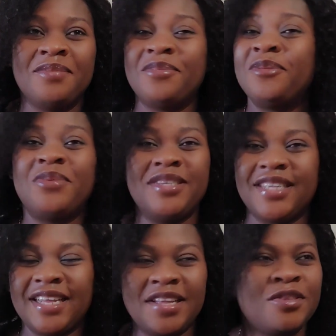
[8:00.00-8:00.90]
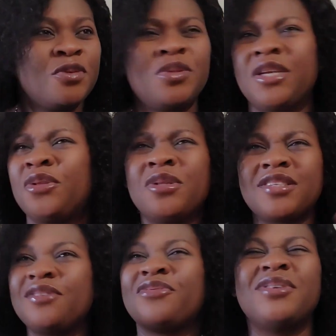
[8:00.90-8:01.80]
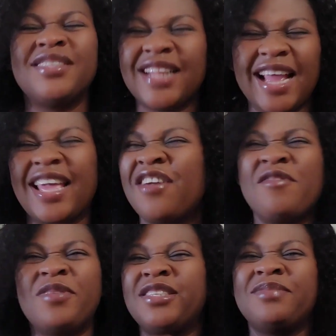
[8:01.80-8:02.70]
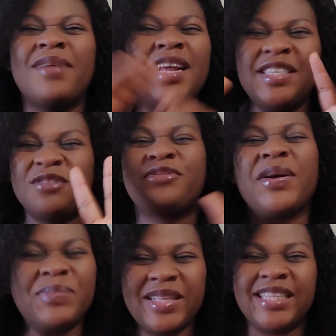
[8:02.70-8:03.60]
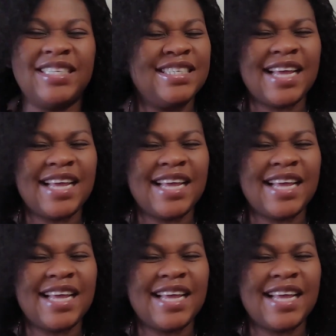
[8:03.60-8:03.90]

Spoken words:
Both boys and girls. So they don't even, like, everybody mind your family.